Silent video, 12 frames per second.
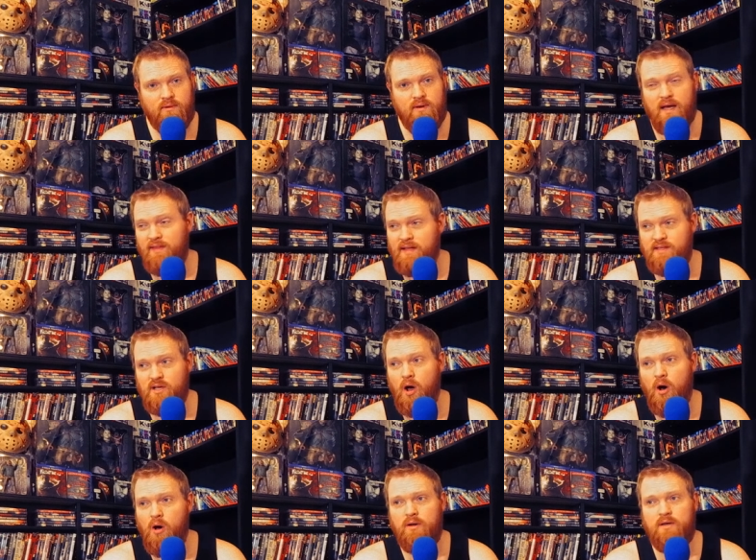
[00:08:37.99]
And that's
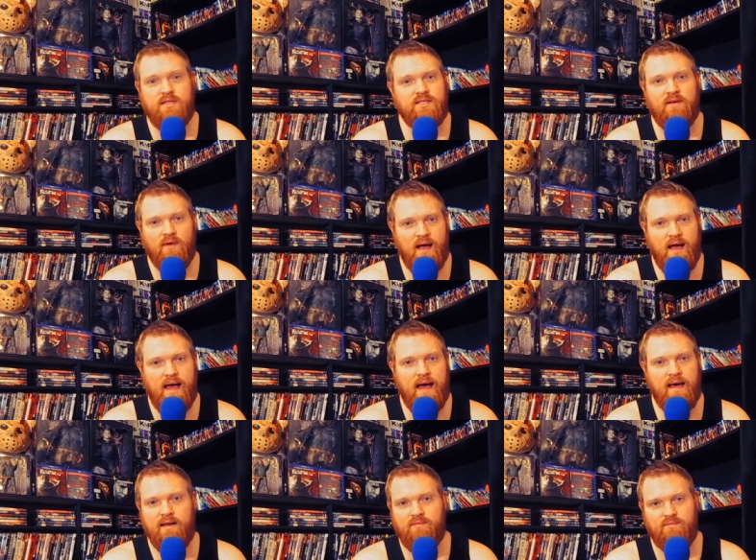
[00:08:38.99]
all he's ever
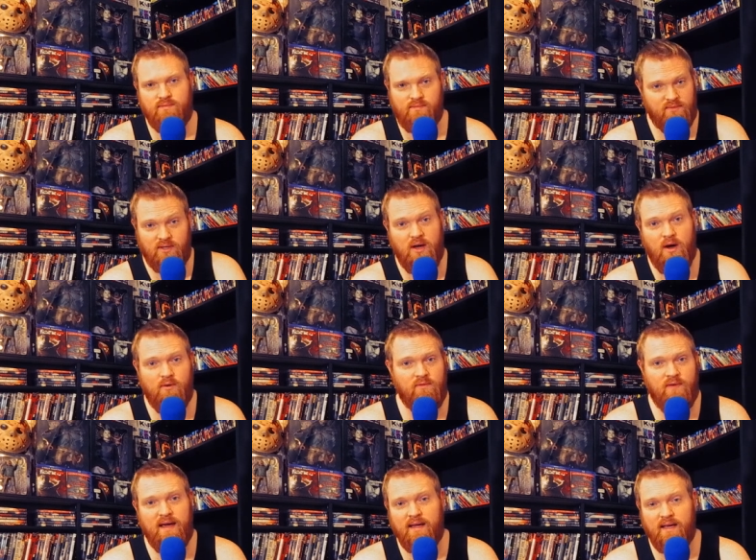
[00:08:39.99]
had. And Dakota
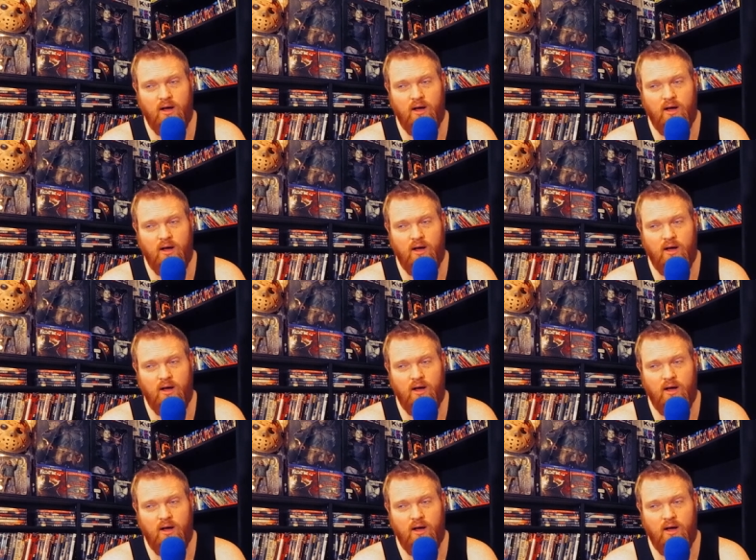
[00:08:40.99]
Fanning,